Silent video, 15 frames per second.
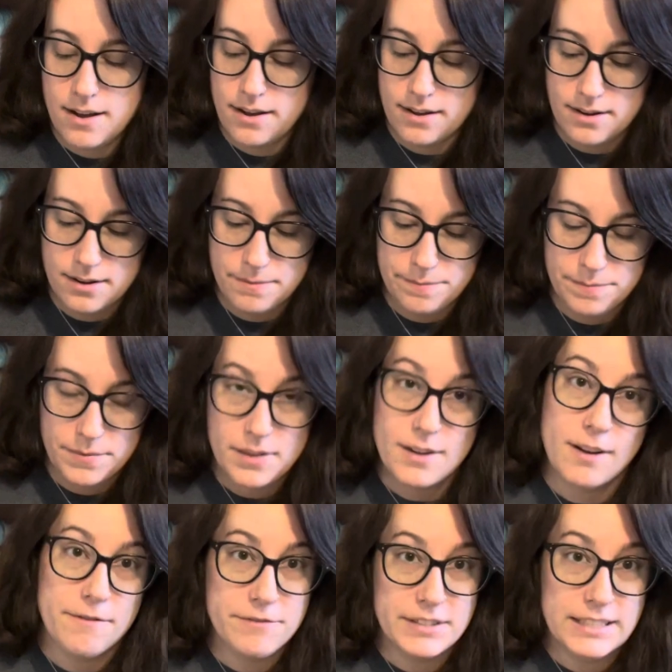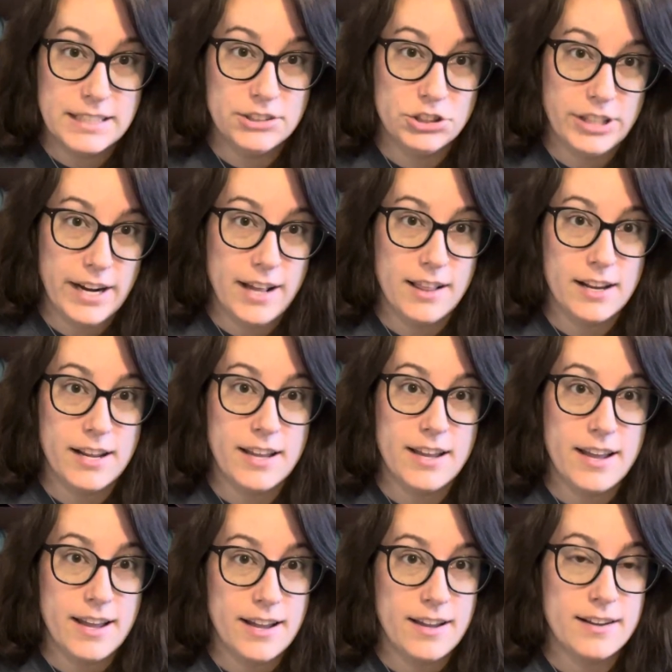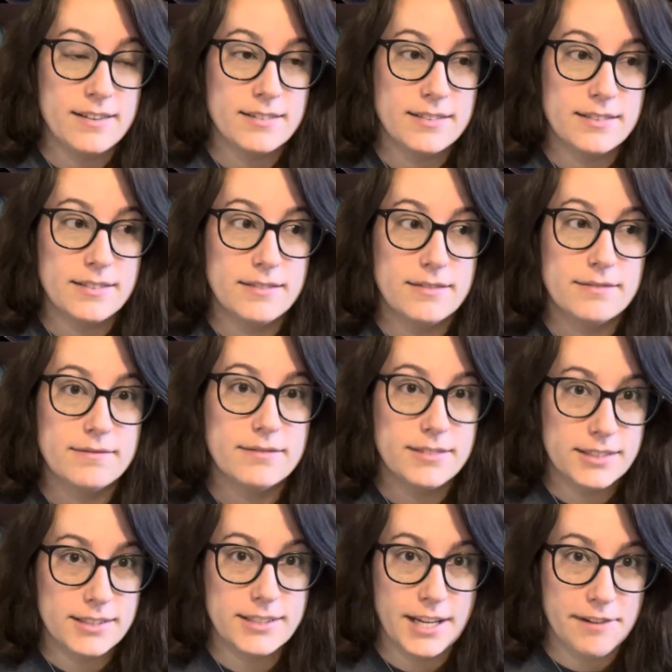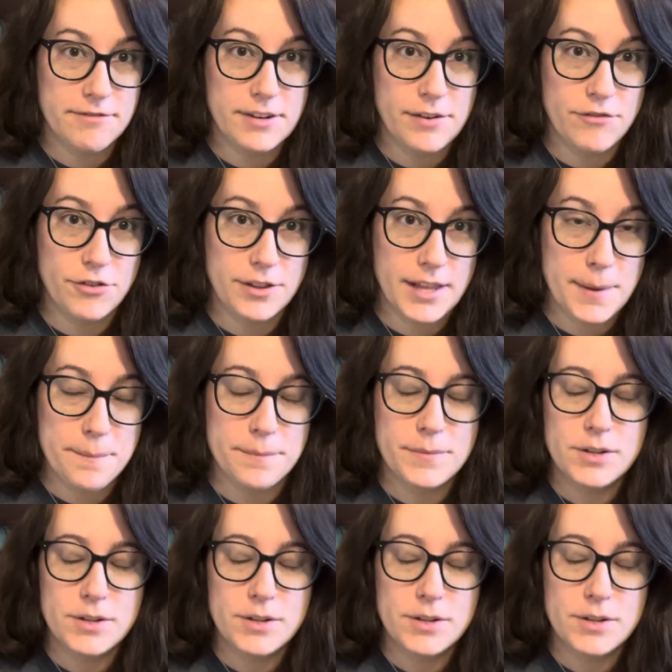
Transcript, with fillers: um, confidentiality and safety for them.